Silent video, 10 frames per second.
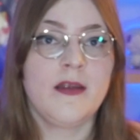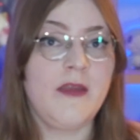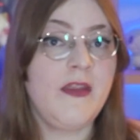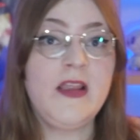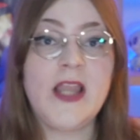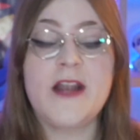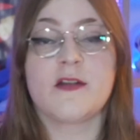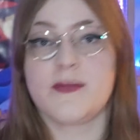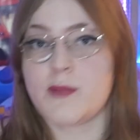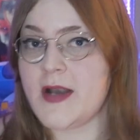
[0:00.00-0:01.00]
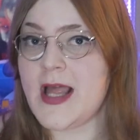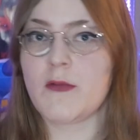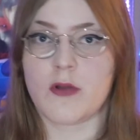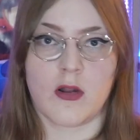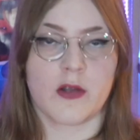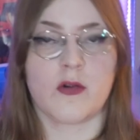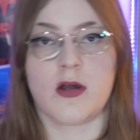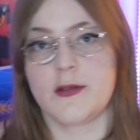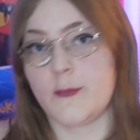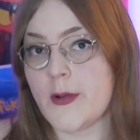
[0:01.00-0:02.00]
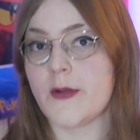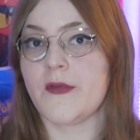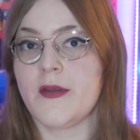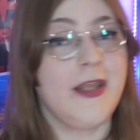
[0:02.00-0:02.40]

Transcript: and then later spread out all across the world.